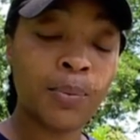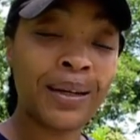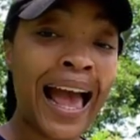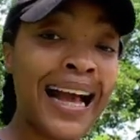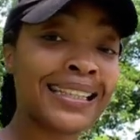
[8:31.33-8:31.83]

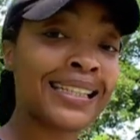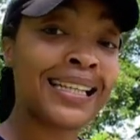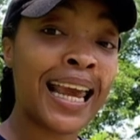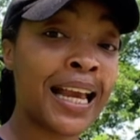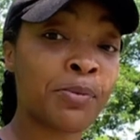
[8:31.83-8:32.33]
But I had to
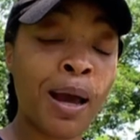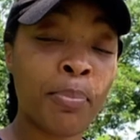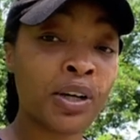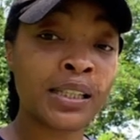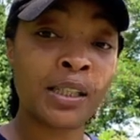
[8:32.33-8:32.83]
change my
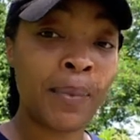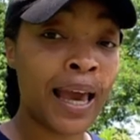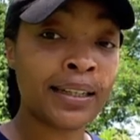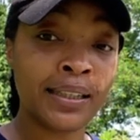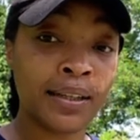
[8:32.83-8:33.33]

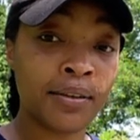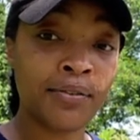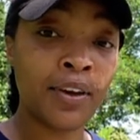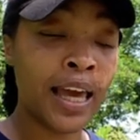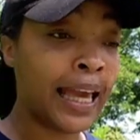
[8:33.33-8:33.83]

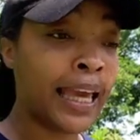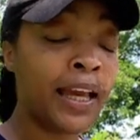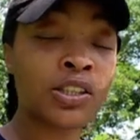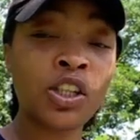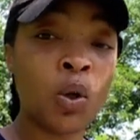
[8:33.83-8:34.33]
perspective.
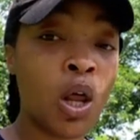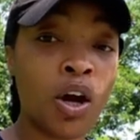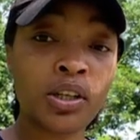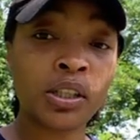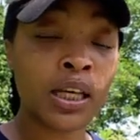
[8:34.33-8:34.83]
He is no
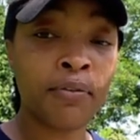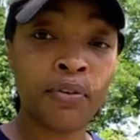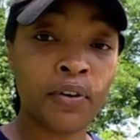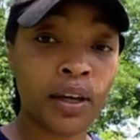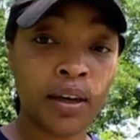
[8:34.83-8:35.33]
longer
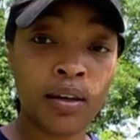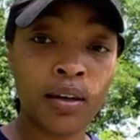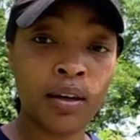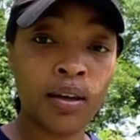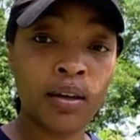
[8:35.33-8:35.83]

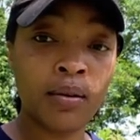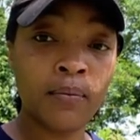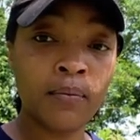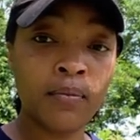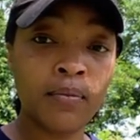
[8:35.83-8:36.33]
suffering
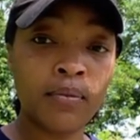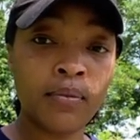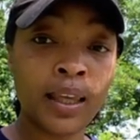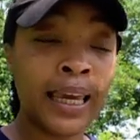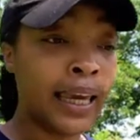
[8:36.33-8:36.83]

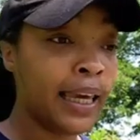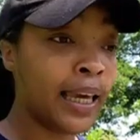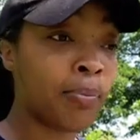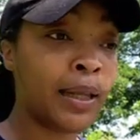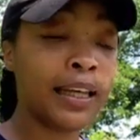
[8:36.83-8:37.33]
he
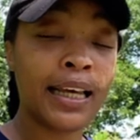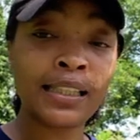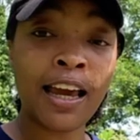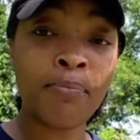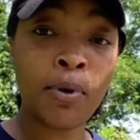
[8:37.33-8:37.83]
completed
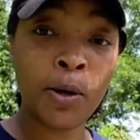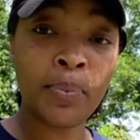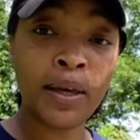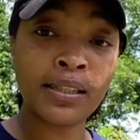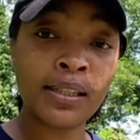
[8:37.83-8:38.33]
his life
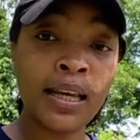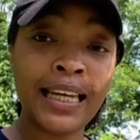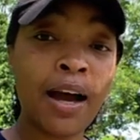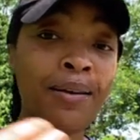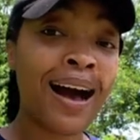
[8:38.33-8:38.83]
purpose.
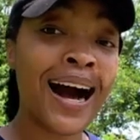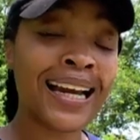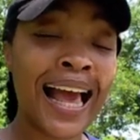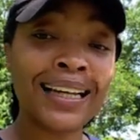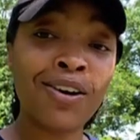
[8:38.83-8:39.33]
Now
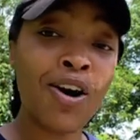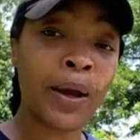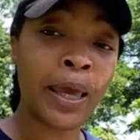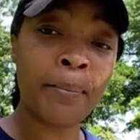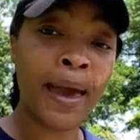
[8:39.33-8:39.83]
God had to
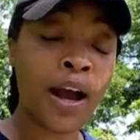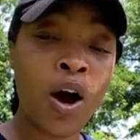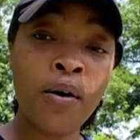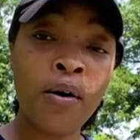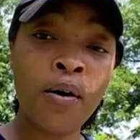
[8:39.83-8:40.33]
call him back
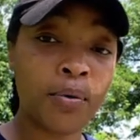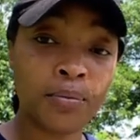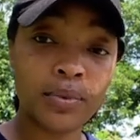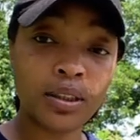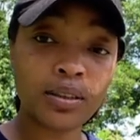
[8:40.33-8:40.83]

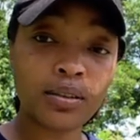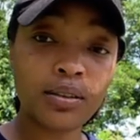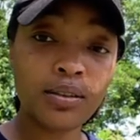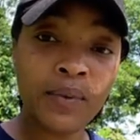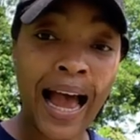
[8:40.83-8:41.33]
home.
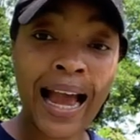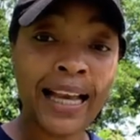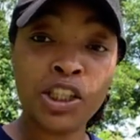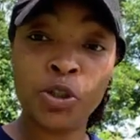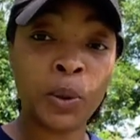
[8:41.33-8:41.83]
I
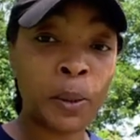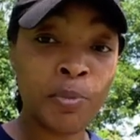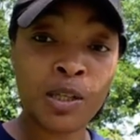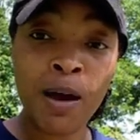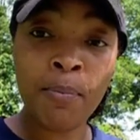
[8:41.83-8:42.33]
get
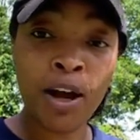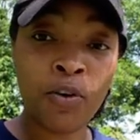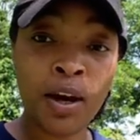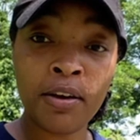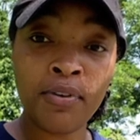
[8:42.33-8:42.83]
dreams about my
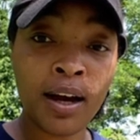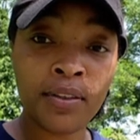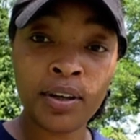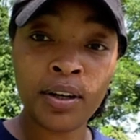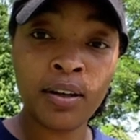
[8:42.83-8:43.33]

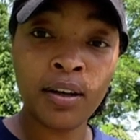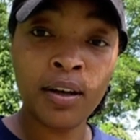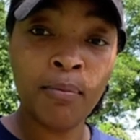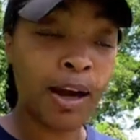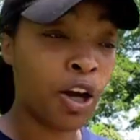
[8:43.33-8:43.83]
grandfather.
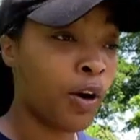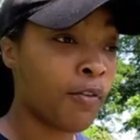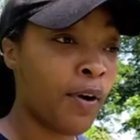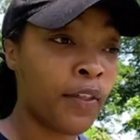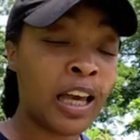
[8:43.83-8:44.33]
My
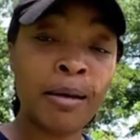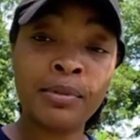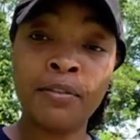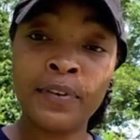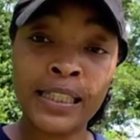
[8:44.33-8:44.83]
grandfather
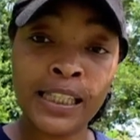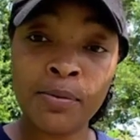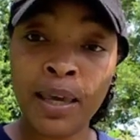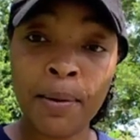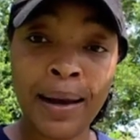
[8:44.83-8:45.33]
comes and
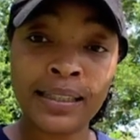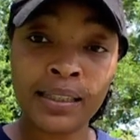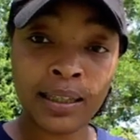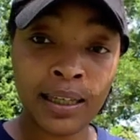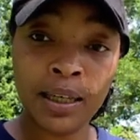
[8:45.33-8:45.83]
visits me in my
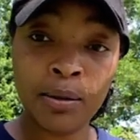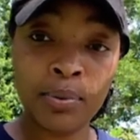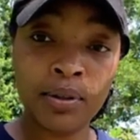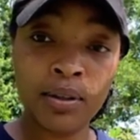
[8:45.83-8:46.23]
sleep.